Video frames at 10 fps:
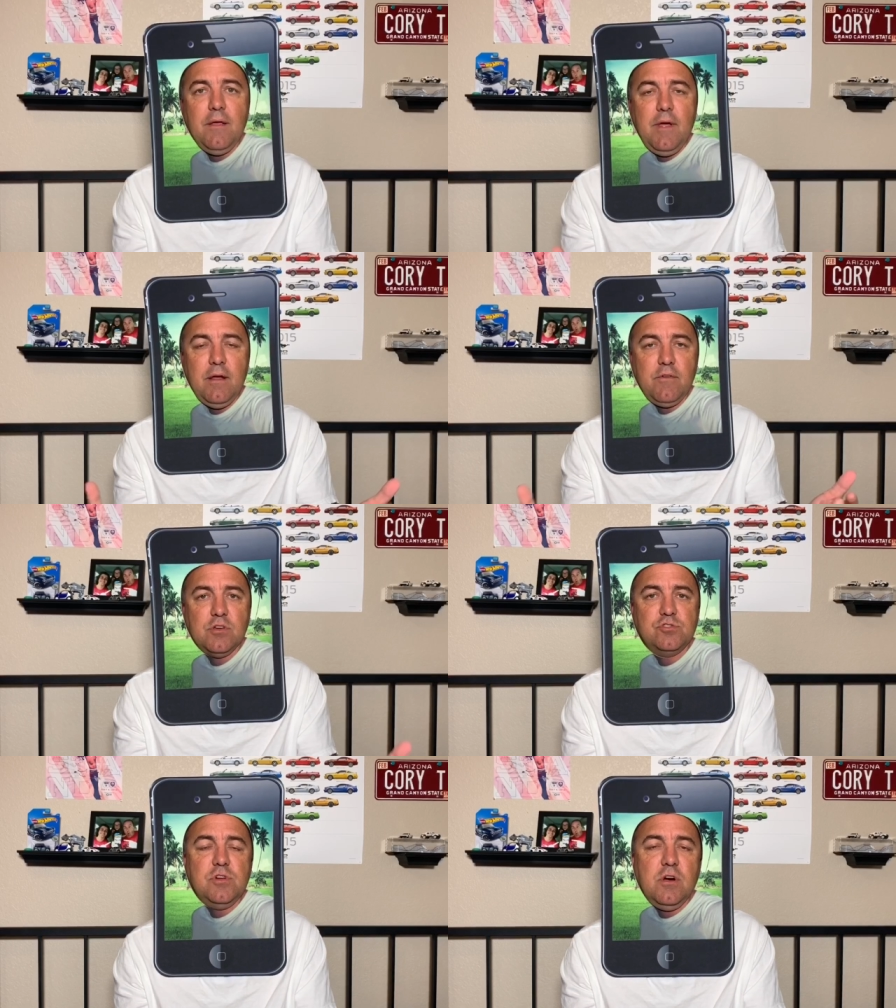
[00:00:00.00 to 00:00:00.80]
out of
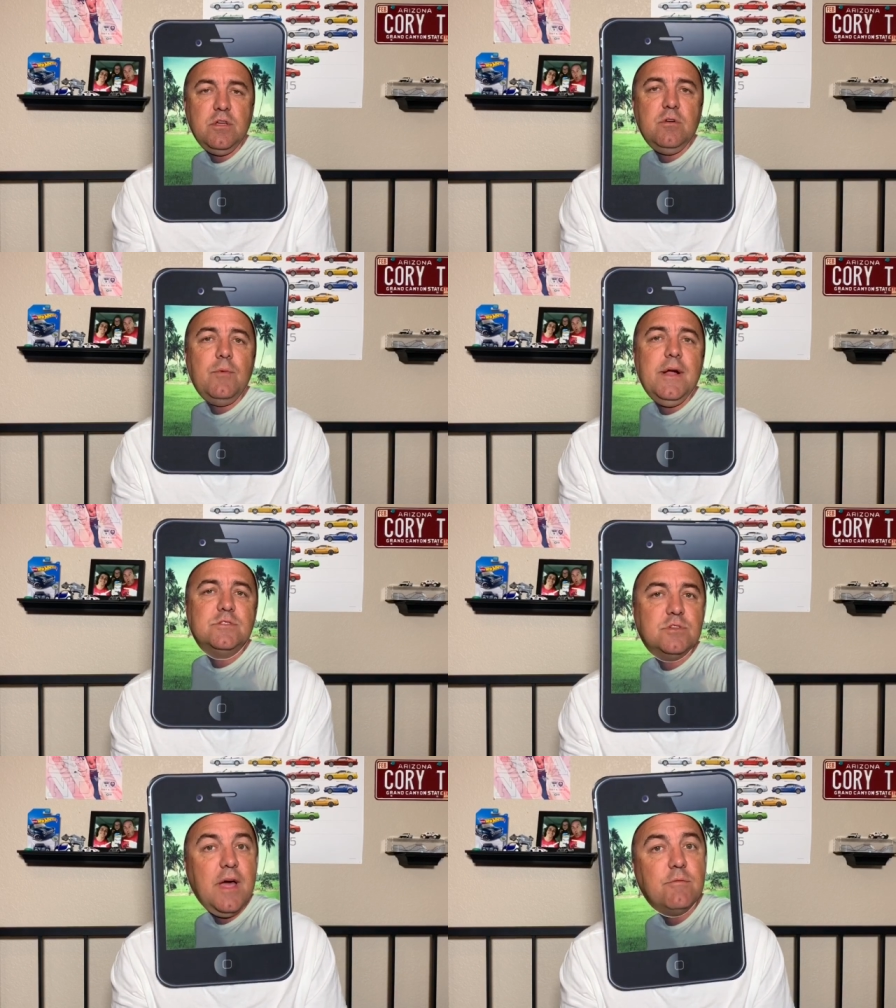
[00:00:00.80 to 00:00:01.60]
Australia, right?
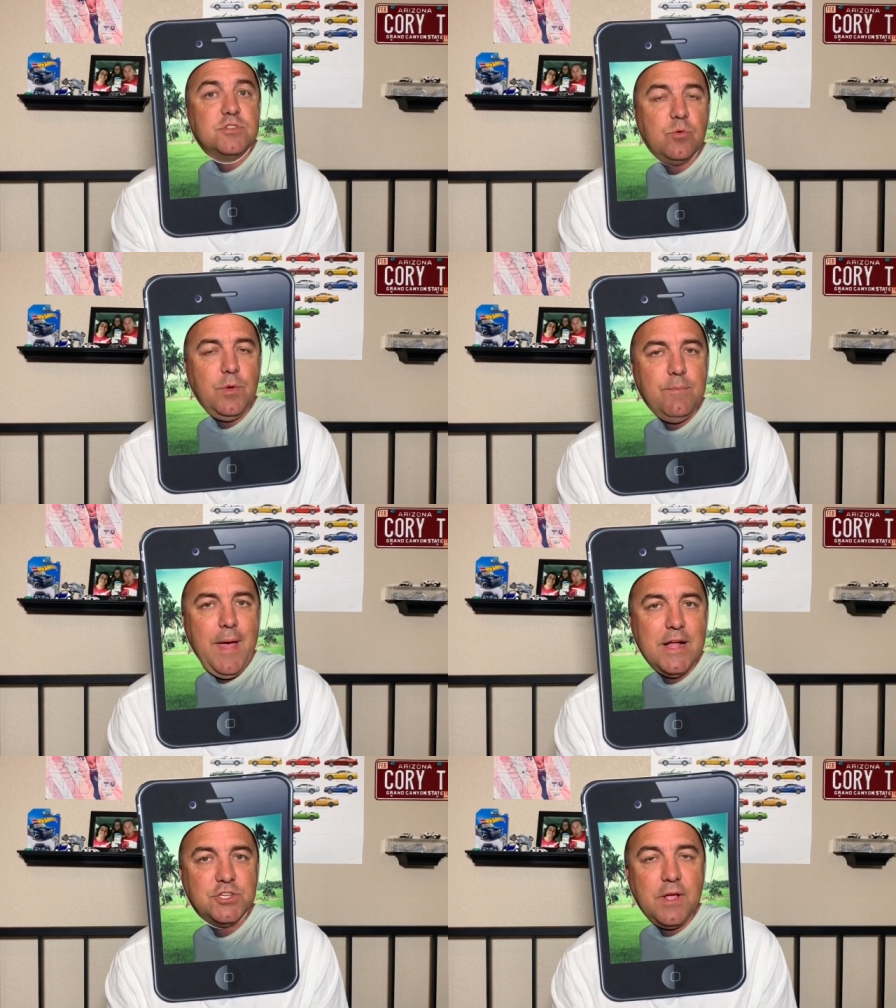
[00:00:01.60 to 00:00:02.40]
So that was a
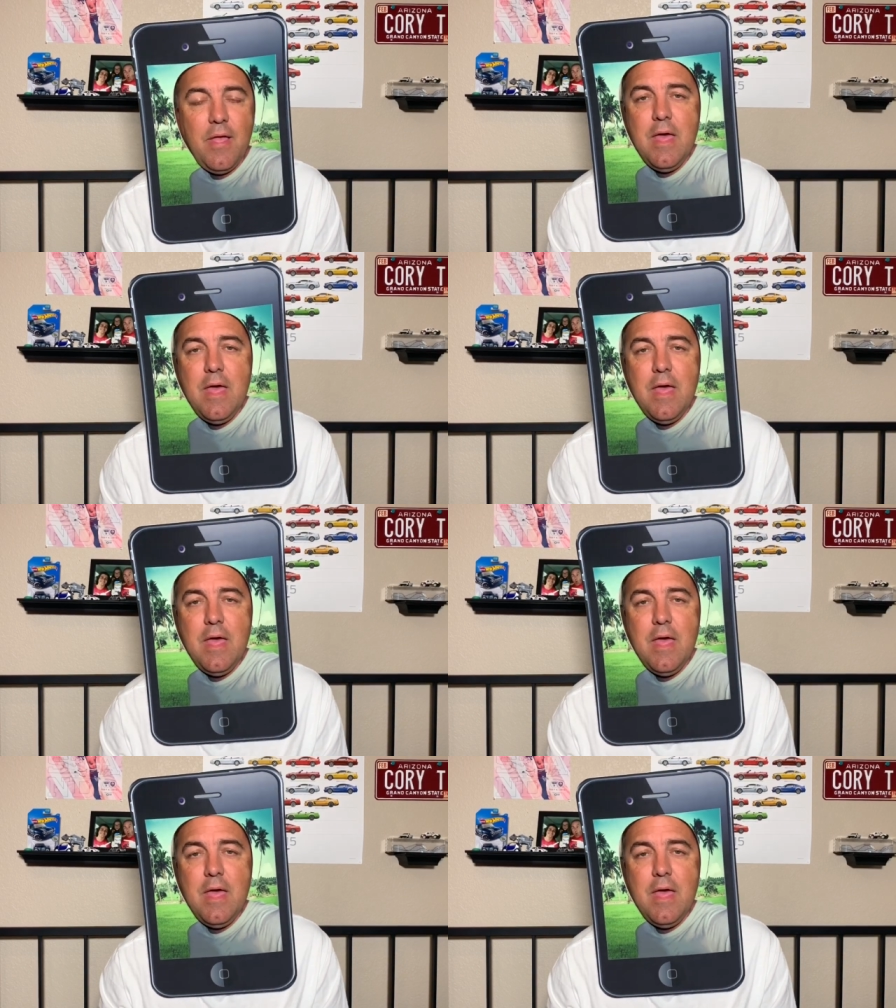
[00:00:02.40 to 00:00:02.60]
rebadging.